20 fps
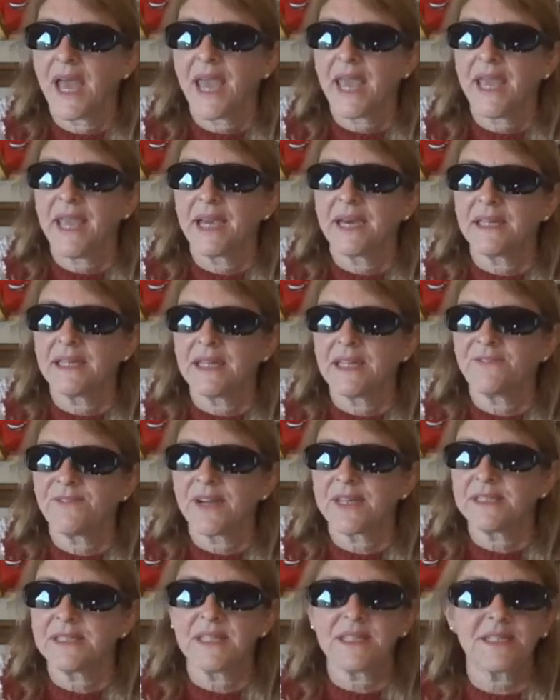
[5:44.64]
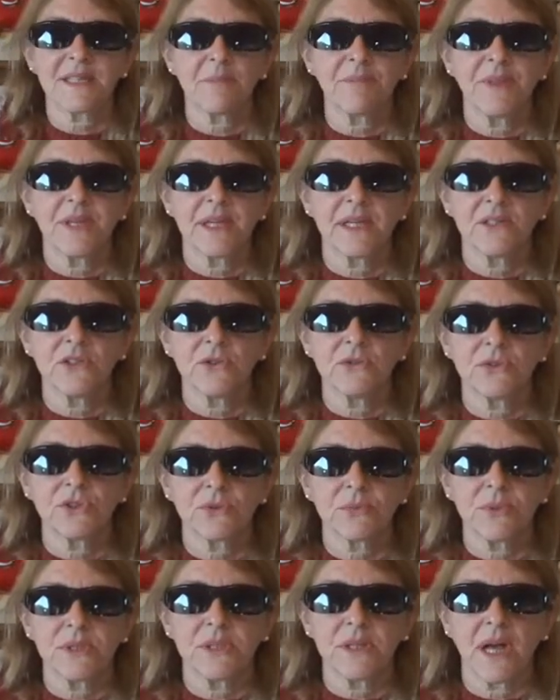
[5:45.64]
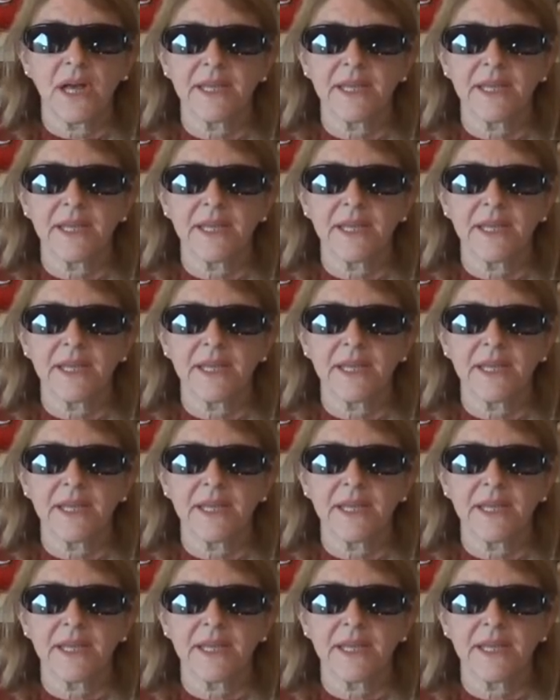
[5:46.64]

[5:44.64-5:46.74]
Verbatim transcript: and if I see something unusual,